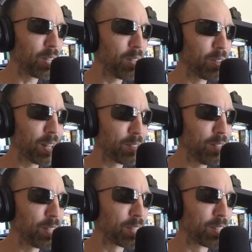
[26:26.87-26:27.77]
you that
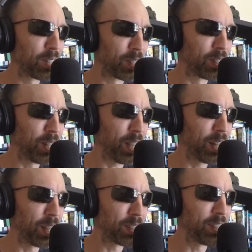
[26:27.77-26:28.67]
singer girl that I
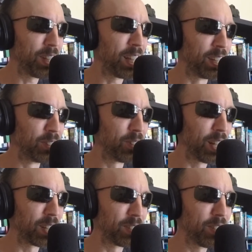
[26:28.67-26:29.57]
like to date and do
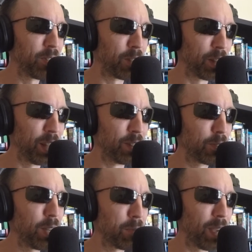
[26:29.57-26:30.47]
LSD with and
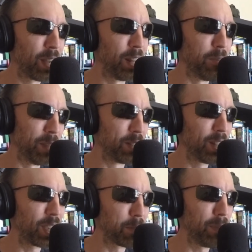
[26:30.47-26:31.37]
tweet about, and then my
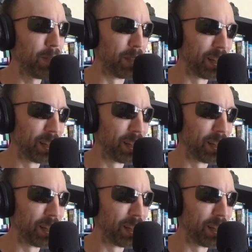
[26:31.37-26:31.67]
stocks plummet?